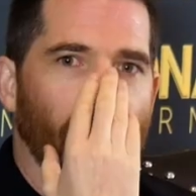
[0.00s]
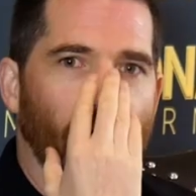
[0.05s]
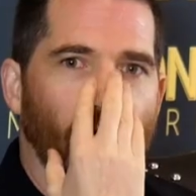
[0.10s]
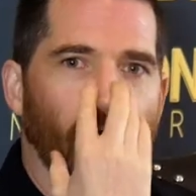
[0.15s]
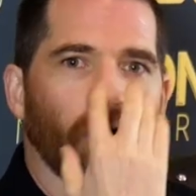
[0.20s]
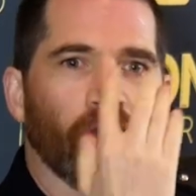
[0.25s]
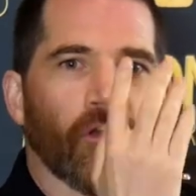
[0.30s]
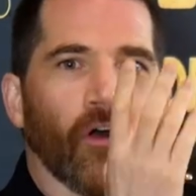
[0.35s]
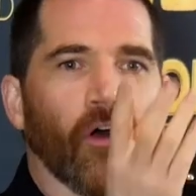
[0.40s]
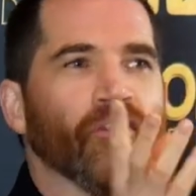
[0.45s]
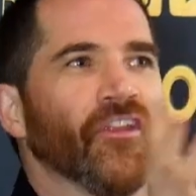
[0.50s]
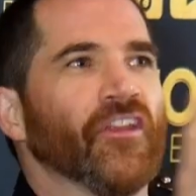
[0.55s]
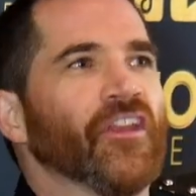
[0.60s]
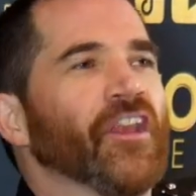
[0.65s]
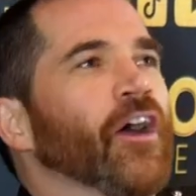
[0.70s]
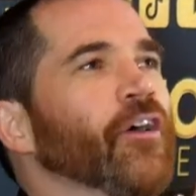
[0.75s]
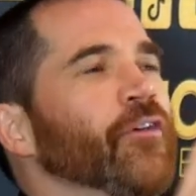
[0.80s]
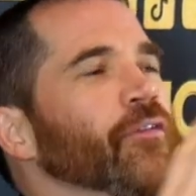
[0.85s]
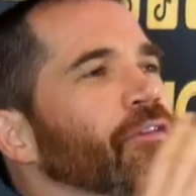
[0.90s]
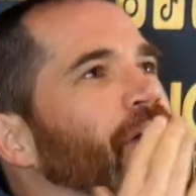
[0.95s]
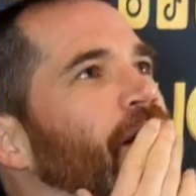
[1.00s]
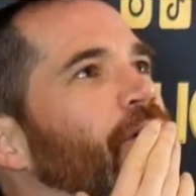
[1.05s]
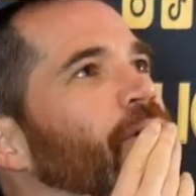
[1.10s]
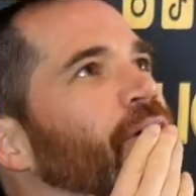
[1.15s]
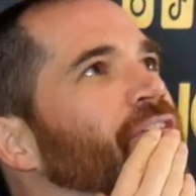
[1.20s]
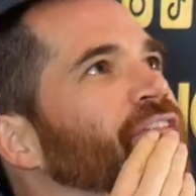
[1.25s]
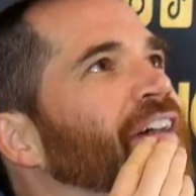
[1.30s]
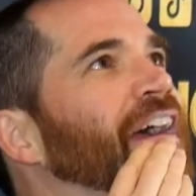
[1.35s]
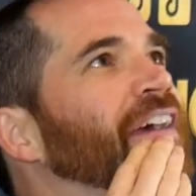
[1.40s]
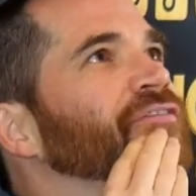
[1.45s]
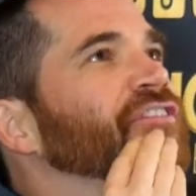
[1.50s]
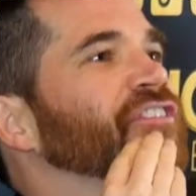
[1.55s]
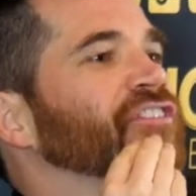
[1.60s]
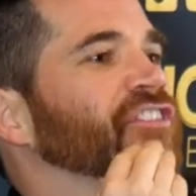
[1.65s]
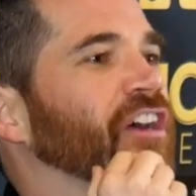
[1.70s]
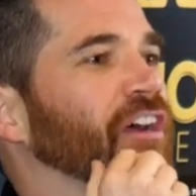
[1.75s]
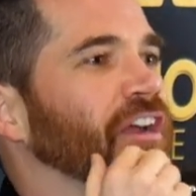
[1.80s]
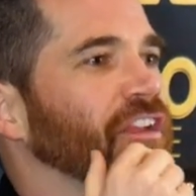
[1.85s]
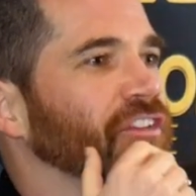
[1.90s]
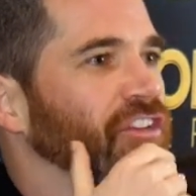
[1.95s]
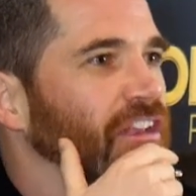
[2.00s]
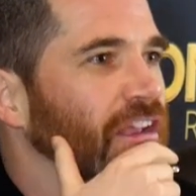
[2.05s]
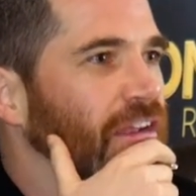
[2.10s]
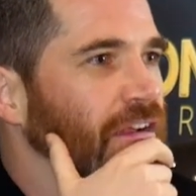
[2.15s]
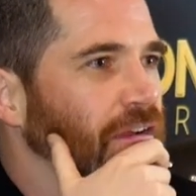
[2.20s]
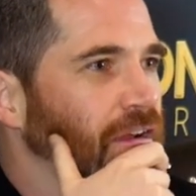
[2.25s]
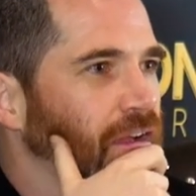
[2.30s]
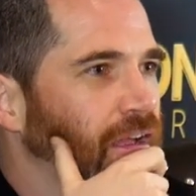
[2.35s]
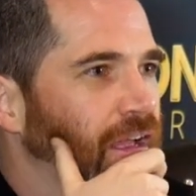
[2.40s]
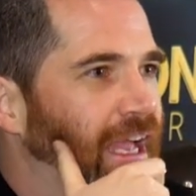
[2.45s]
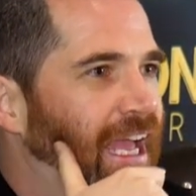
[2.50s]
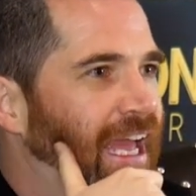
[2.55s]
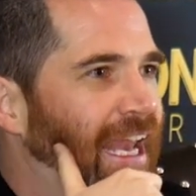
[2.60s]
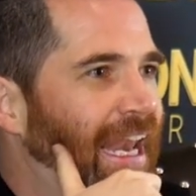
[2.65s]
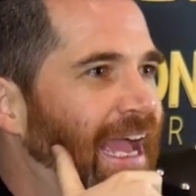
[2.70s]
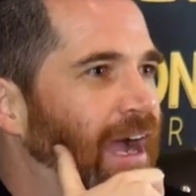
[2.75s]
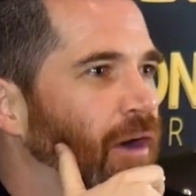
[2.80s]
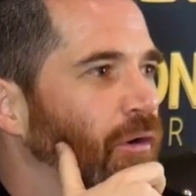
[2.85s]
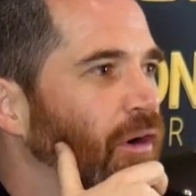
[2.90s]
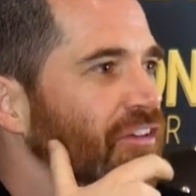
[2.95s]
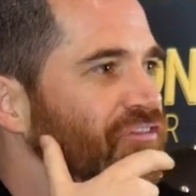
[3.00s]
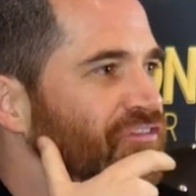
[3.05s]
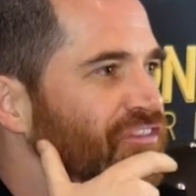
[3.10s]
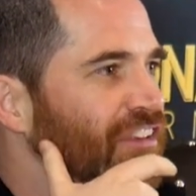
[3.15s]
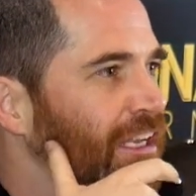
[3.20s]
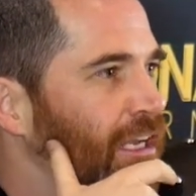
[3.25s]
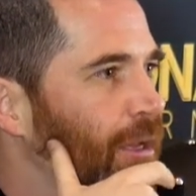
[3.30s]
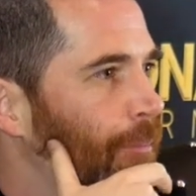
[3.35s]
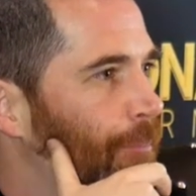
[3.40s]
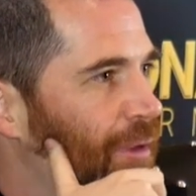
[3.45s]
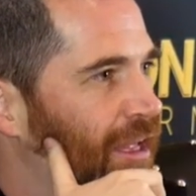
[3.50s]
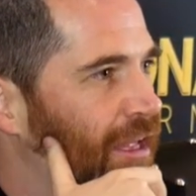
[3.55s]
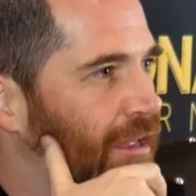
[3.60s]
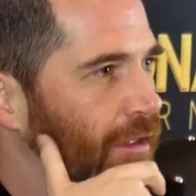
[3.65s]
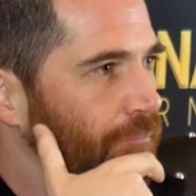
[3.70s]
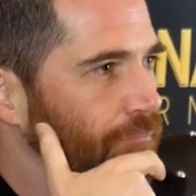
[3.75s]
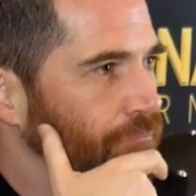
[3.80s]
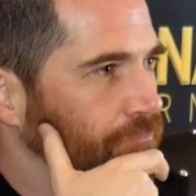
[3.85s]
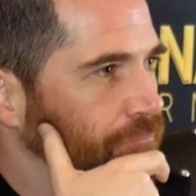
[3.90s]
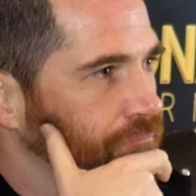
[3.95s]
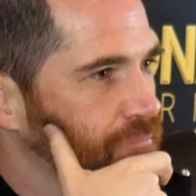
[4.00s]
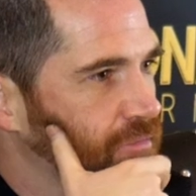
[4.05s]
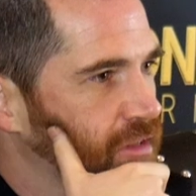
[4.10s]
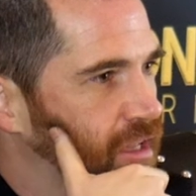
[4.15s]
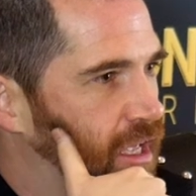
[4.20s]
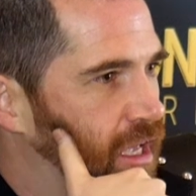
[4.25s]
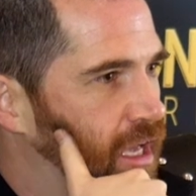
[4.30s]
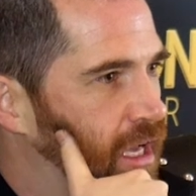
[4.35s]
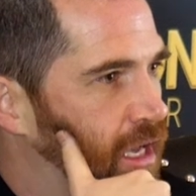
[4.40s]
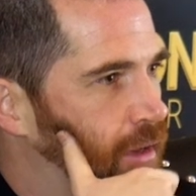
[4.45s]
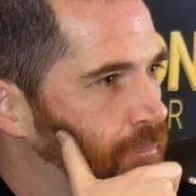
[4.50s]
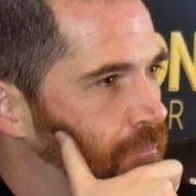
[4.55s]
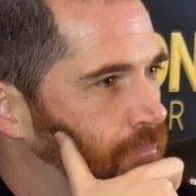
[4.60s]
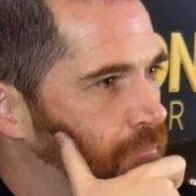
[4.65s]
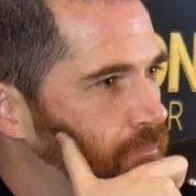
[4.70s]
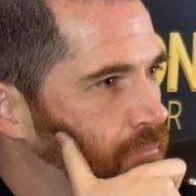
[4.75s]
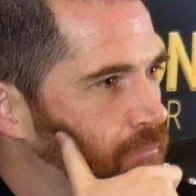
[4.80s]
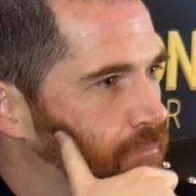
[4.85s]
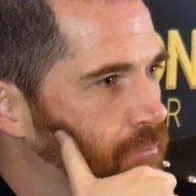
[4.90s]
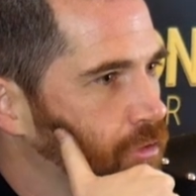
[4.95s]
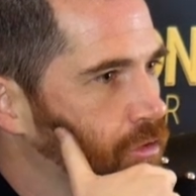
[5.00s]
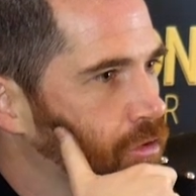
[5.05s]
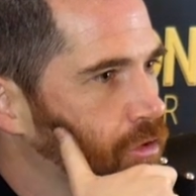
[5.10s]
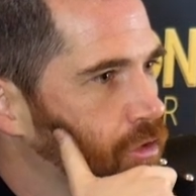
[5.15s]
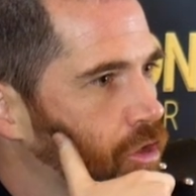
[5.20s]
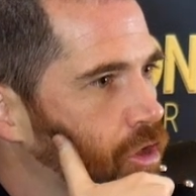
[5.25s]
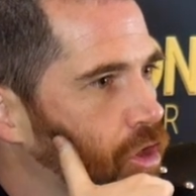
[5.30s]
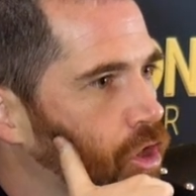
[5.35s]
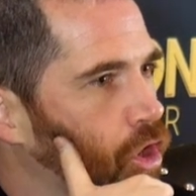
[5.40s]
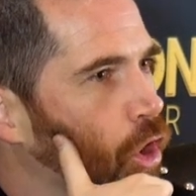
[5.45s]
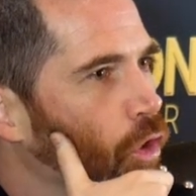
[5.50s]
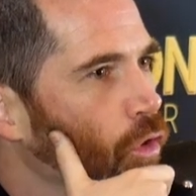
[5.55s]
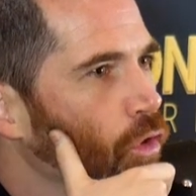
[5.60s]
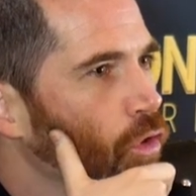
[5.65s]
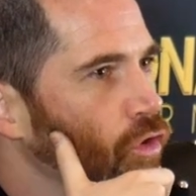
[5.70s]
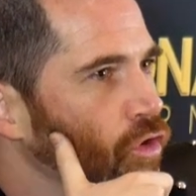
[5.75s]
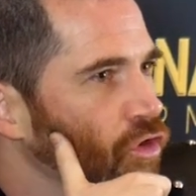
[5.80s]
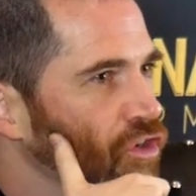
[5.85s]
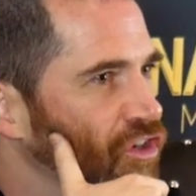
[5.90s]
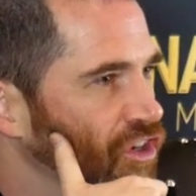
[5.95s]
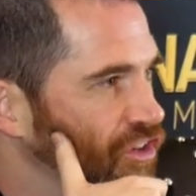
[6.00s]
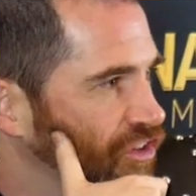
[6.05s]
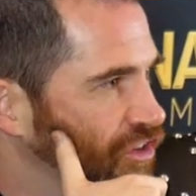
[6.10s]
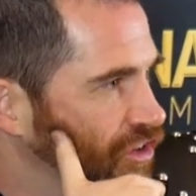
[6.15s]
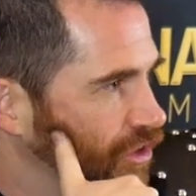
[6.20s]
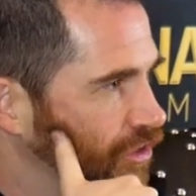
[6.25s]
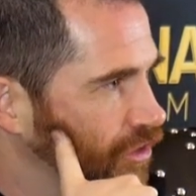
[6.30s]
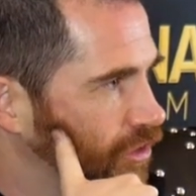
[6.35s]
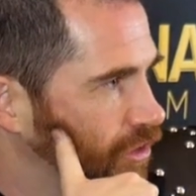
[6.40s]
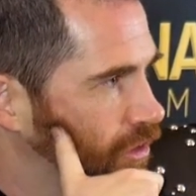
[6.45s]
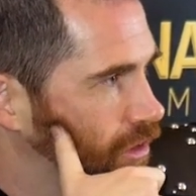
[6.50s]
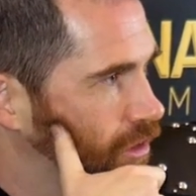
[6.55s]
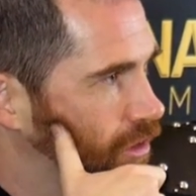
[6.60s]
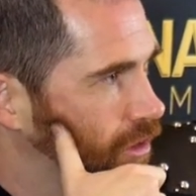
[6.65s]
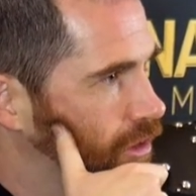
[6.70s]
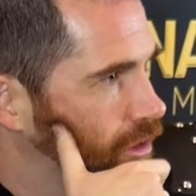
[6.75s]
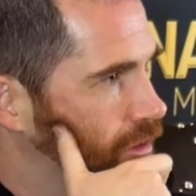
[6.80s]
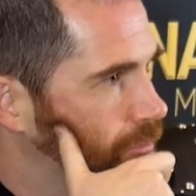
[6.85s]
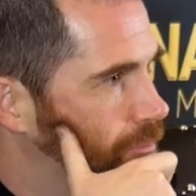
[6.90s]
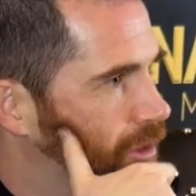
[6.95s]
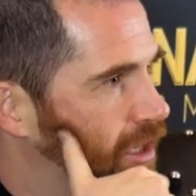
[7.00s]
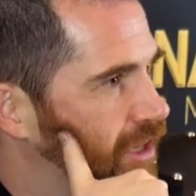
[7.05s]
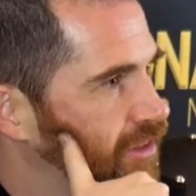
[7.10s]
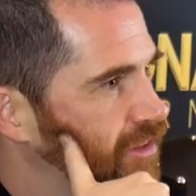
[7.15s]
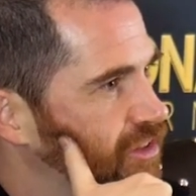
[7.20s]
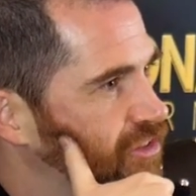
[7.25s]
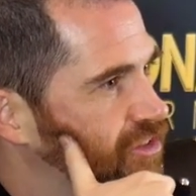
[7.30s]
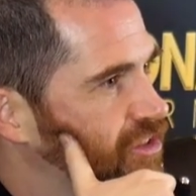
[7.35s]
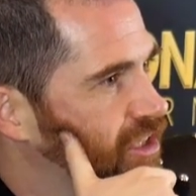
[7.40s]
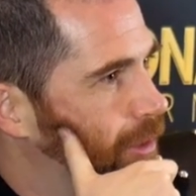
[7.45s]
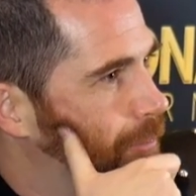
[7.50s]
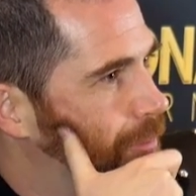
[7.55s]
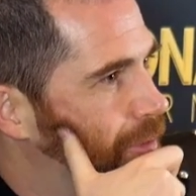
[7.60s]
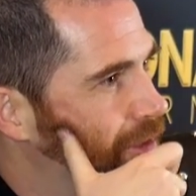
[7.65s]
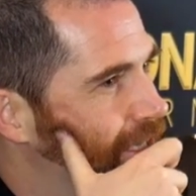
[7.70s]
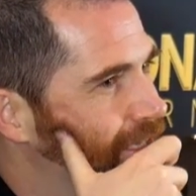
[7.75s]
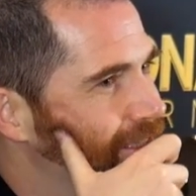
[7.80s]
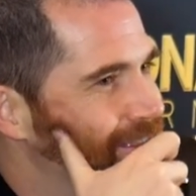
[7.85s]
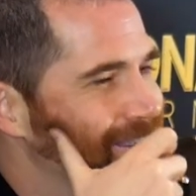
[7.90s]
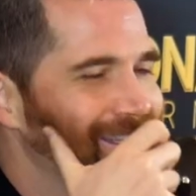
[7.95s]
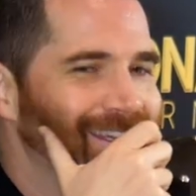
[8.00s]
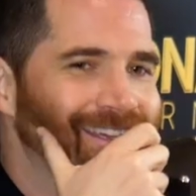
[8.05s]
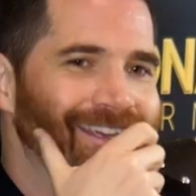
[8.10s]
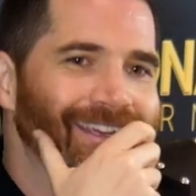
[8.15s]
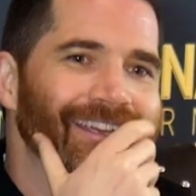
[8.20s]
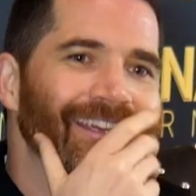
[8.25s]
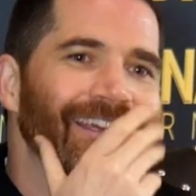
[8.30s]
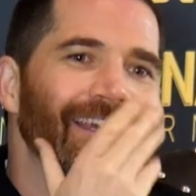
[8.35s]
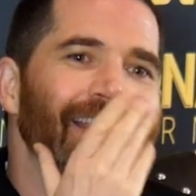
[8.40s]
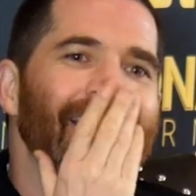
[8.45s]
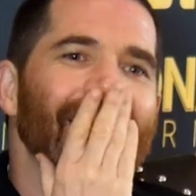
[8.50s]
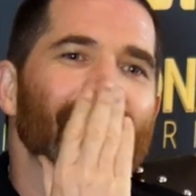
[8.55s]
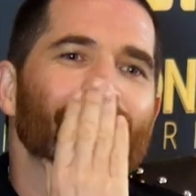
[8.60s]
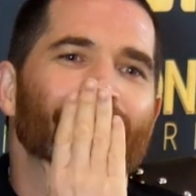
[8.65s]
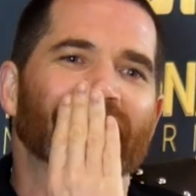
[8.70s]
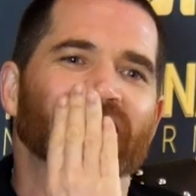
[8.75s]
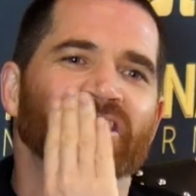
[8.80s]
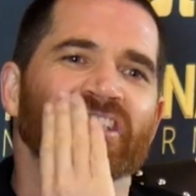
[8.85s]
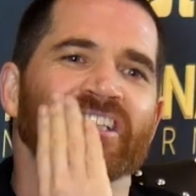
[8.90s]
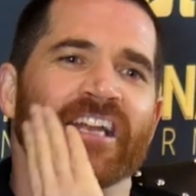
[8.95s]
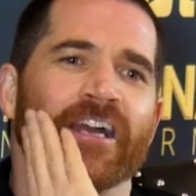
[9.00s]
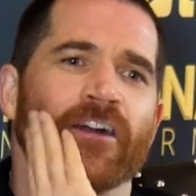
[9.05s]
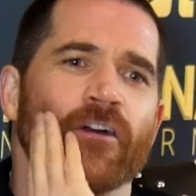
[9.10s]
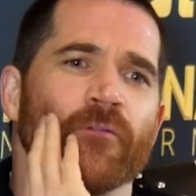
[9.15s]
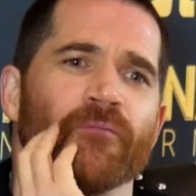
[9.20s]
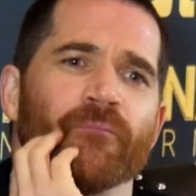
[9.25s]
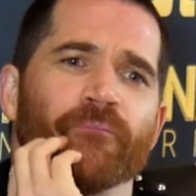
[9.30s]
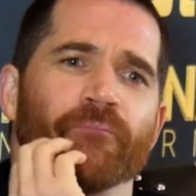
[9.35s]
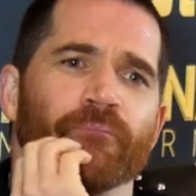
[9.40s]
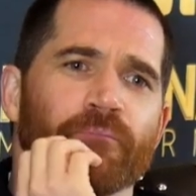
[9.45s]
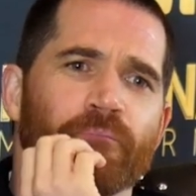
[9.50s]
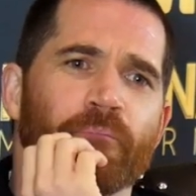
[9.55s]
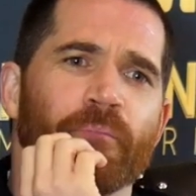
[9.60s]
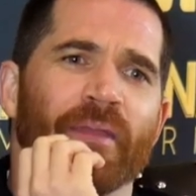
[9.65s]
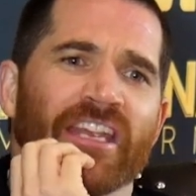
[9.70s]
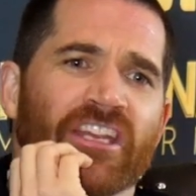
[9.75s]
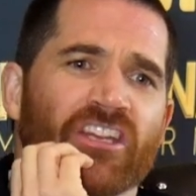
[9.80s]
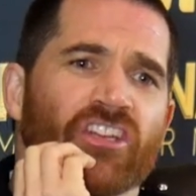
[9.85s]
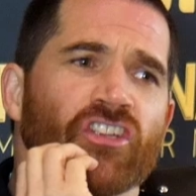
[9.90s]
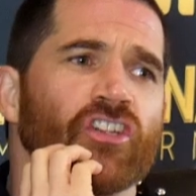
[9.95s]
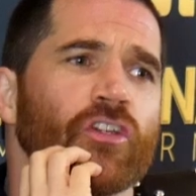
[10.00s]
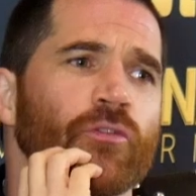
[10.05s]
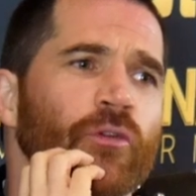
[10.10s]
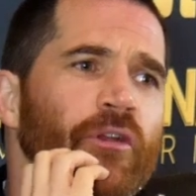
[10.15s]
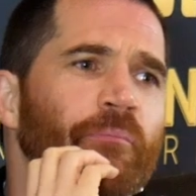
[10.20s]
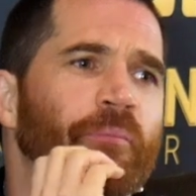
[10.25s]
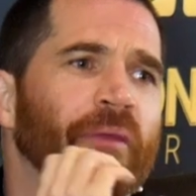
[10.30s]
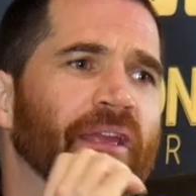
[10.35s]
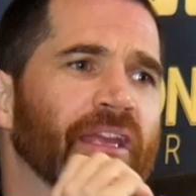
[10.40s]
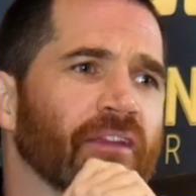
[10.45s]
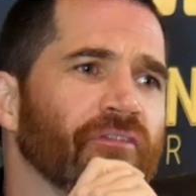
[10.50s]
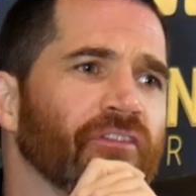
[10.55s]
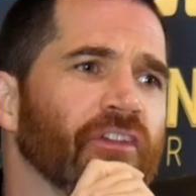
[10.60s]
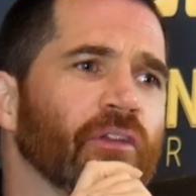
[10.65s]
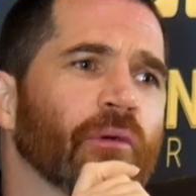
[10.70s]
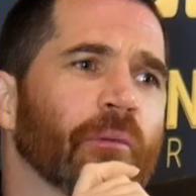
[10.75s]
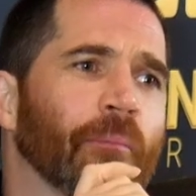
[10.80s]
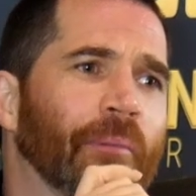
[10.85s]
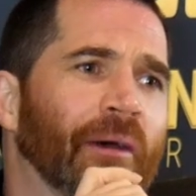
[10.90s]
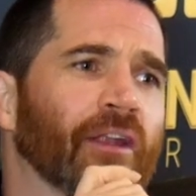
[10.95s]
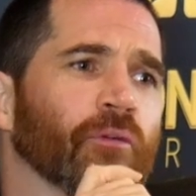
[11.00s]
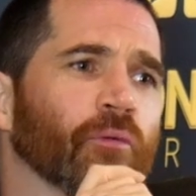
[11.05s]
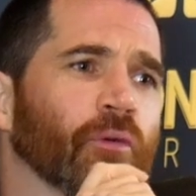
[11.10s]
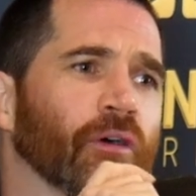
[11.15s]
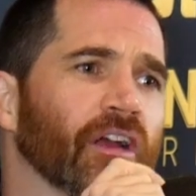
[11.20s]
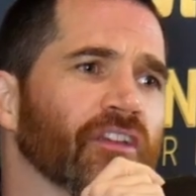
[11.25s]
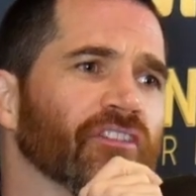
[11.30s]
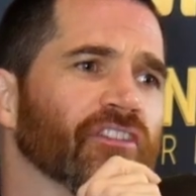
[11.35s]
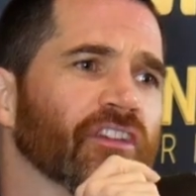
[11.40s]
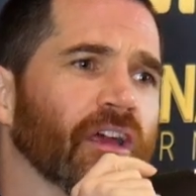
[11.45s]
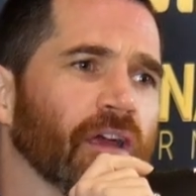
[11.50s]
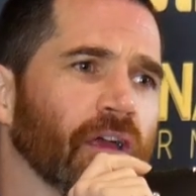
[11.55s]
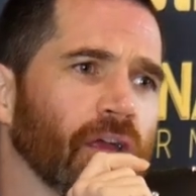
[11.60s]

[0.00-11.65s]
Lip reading: On the note, though, of advertising and how I feel a bit cornered by these companies, imagine how pissed you would be if you were Budweiser.